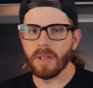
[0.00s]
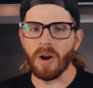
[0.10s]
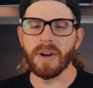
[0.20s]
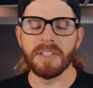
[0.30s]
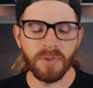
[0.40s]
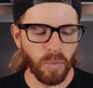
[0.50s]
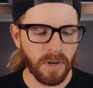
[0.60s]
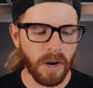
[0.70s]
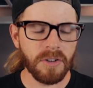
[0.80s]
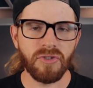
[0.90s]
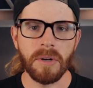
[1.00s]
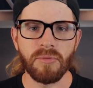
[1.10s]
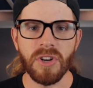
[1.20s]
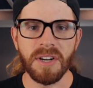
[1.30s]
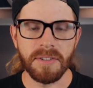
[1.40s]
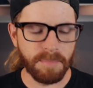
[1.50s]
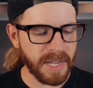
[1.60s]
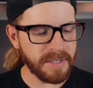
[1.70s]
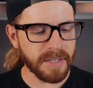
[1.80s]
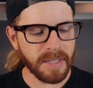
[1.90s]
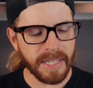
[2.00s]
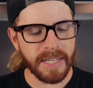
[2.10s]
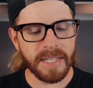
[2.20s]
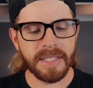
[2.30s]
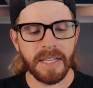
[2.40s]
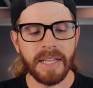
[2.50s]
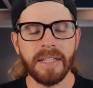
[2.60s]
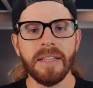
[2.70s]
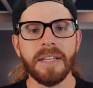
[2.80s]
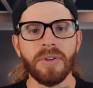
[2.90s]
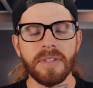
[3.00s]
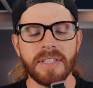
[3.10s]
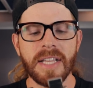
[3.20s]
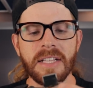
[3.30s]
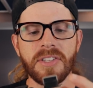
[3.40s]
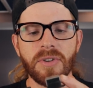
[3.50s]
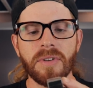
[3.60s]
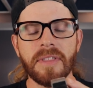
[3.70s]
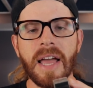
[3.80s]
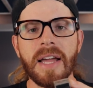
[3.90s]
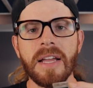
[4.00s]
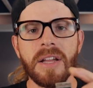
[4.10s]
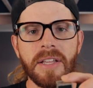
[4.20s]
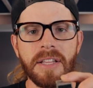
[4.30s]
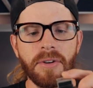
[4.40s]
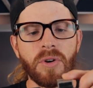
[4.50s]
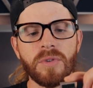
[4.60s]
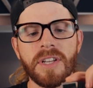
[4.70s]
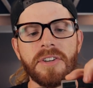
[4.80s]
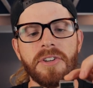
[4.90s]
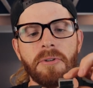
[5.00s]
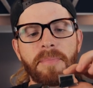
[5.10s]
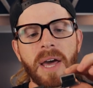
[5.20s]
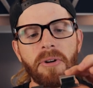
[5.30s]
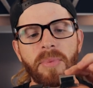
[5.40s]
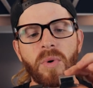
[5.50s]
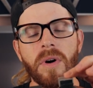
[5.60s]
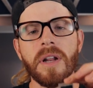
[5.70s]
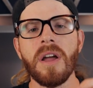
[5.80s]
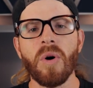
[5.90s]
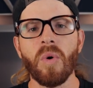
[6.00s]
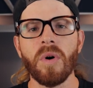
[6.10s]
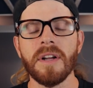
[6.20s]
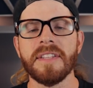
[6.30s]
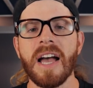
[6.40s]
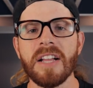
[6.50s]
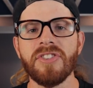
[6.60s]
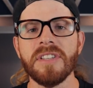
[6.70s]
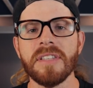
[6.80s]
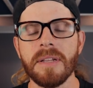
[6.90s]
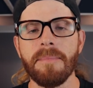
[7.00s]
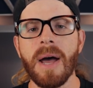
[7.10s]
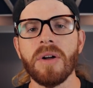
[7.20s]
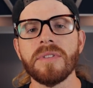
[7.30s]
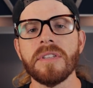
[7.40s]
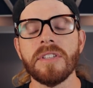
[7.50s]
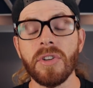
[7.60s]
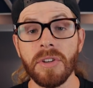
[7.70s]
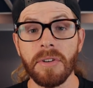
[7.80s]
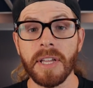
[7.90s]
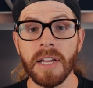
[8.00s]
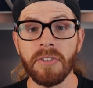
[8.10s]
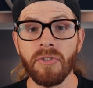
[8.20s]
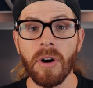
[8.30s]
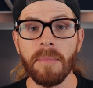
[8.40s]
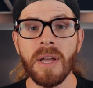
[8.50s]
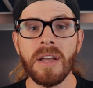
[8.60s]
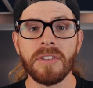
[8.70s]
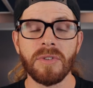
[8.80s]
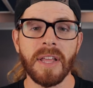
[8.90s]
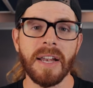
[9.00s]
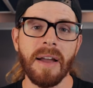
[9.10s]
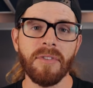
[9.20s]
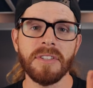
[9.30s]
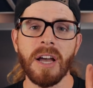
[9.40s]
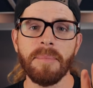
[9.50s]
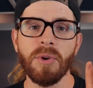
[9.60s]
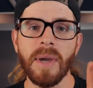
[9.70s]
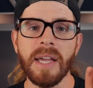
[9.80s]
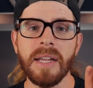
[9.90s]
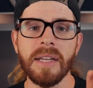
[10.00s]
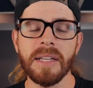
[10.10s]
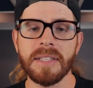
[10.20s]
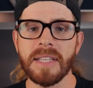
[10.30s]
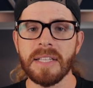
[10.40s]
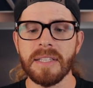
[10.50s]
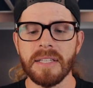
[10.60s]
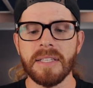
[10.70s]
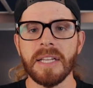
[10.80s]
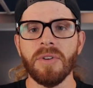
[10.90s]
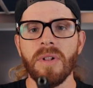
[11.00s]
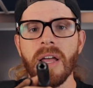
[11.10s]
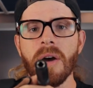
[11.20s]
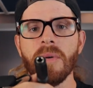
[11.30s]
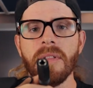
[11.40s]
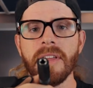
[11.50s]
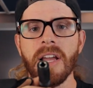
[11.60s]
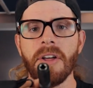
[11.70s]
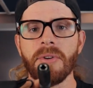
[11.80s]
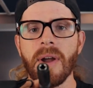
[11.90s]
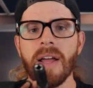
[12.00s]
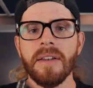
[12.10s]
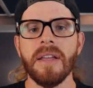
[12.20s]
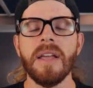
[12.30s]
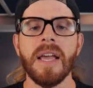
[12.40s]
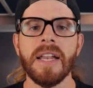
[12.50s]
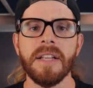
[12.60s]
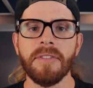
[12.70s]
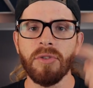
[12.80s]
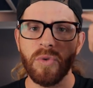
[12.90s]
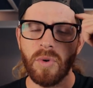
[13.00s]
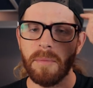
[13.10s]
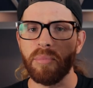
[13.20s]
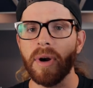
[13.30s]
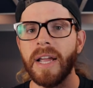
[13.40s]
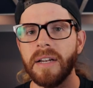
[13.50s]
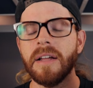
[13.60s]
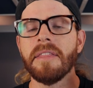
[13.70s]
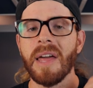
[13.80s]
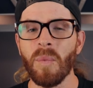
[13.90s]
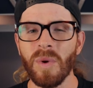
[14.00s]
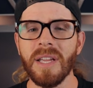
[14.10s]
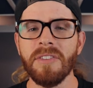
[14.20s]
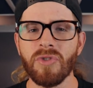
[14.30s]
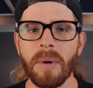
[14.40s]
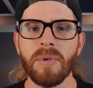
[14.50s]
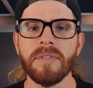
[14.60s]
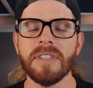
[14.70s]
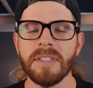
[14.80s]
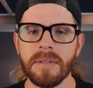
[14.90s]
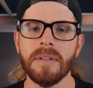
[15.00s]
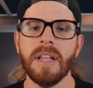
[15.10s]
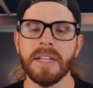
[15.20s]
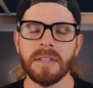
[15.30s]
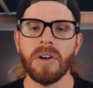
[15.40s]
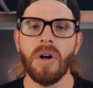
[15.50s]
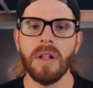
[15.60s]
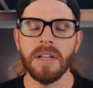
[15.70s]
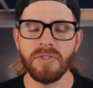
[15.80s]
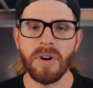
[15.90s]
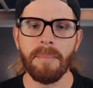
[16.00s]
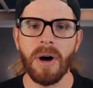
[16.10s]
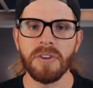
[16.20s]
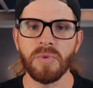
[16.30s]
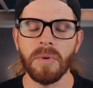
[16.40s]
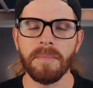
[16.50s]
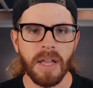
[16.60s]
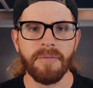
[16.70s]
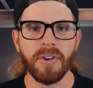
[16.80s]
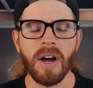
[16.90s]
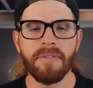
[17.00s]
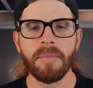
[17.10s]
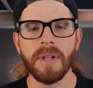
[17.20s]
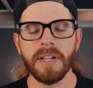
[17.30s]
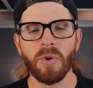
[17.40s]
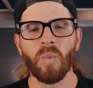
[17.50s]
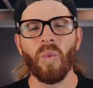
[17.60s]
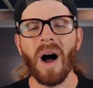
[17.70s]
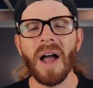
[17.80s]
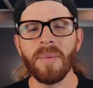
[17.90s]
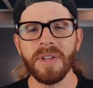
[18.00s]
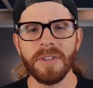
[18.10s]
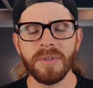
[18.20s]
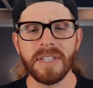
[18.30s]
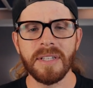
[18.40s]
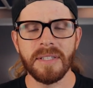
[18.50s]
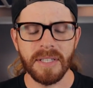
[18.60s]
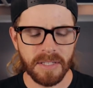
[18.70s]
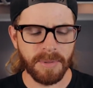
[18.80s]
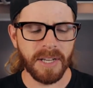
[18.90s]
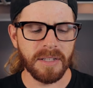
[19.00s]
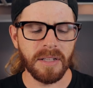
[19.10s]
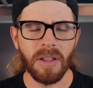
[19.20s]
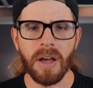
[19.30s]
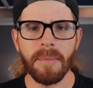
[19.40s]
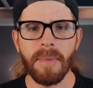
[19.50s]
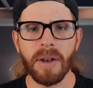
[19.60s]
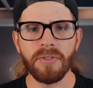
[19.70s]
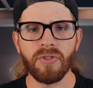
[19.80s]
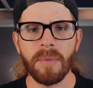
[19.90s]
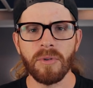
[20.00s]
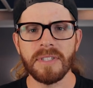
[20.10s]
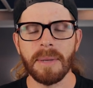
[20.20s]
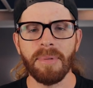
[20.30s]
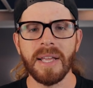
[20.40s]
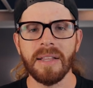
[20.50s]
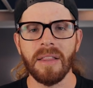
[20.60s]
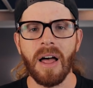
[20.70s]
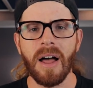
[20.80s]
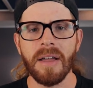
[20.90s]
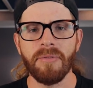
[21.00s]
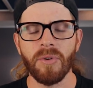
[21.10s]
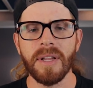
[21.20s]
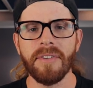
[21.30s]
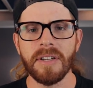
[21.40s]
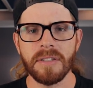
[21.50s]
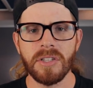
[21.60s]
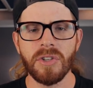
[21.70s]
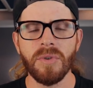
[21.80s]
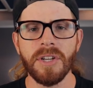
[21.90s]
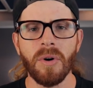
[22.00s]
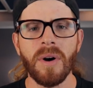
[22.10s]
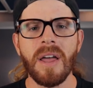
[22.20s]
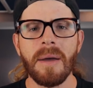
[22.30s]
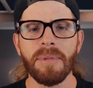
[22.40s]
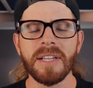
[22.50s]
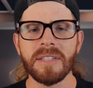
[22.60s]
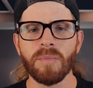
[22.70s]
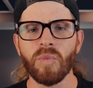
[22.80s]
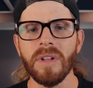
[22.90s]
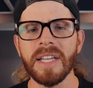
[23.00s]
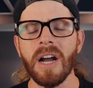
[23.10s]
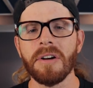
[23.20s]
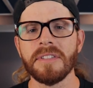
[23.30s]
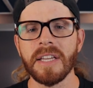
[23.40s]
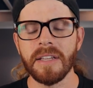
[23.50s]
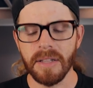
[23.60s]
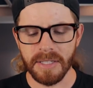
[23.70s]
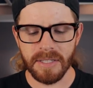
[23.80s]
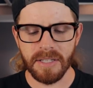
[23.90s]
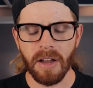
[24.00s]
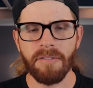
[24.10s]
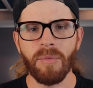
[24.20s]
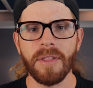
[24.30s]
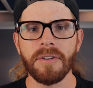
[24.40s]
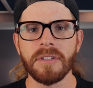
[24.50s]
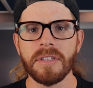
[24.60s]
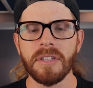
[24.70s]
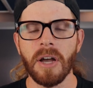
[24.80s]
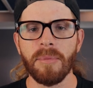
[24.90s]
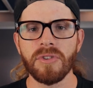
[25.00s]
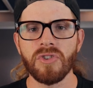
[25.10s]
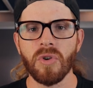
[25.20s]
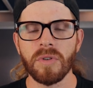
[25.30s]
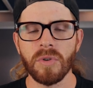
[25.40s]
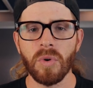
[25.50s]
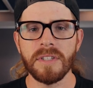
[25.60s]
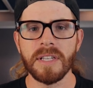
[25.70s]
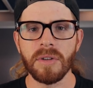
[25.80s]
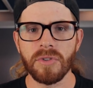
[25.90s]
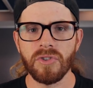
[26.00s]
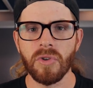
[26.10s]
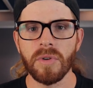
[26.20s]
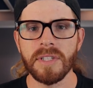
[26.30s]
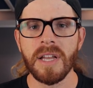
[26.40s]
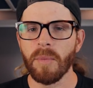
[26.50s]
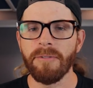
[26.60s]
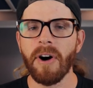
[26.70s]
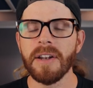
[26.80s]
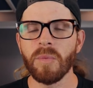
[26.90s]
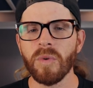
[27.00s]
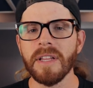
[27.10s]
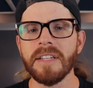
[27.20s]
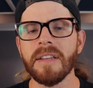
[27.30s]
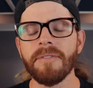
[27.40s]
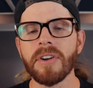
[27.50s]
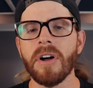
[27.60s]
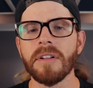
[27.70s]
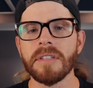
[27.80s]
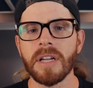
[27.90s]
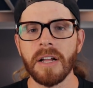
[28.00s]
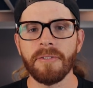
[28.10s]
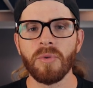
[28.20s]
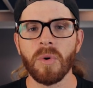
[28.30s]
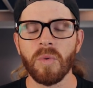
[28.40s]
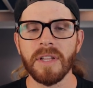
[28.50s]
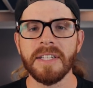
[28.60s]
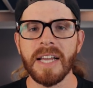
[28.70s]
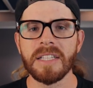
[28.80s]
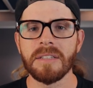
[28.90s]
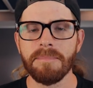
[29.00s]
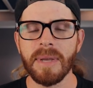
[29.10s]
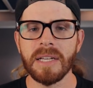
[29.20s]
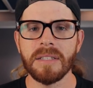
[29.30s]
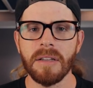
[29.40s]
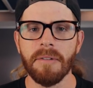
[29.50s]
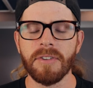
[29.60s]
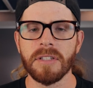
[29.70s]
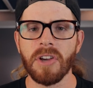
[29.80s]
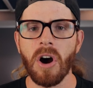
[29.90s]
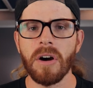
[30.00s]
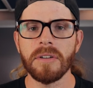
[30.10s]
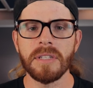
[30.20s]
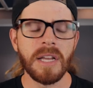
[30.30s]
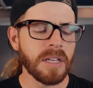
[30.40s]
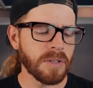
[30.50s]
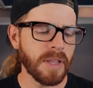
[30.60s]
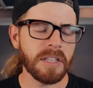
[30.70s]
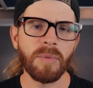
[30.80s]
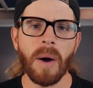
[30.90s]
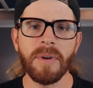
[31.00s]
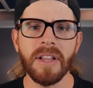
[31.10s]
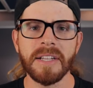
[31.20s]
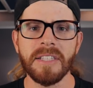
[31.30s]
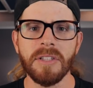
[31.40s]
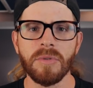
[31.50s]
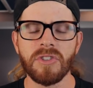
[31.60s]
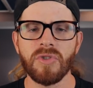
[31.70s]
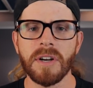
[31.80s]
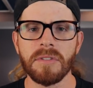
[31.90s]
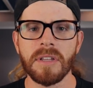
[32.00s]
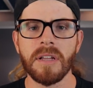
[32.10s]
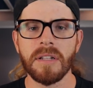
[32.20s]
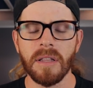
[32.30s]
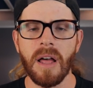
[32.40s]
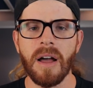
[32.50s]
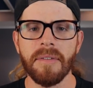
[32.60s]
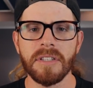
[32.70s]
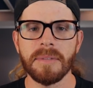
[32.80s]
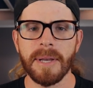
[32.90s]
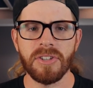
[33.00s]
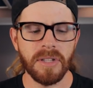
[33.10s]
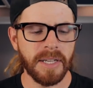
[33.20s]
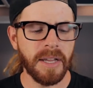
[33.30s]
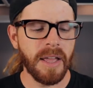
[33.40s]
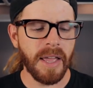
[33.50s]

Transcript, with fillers: All right, so what are drum triggers? Basically, it's a little sensor that either goes under your pedal board or attaches and mounts to your kick drum so that every time you hit it, it sends a signal out the other end and into a brain that we drummers like to call a drum module. If you're not familiar why we use these, it's because a lot of metal drummers that play live or even in studio play some really articulate stuff, whether it's double strokes or single strokes, and we find it really difficult to cut through a really dense mix of guitars, so that's why we like to use triggers live especially.